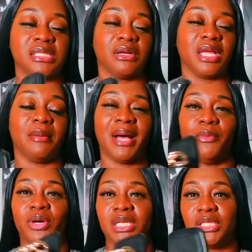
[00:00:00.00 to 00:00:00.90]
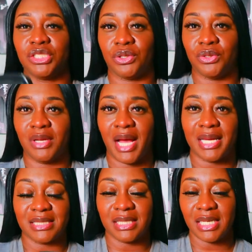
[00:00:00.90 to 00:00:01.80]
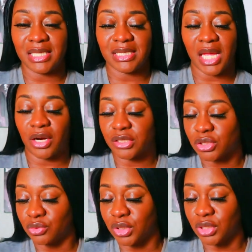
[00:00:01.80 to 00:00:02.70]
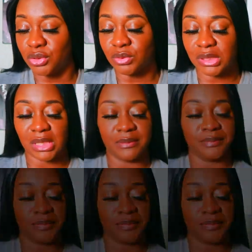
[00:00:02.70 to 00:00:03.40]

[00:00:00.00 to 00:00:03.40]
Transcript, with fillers: so yep i wanted to show you guys these they are so cute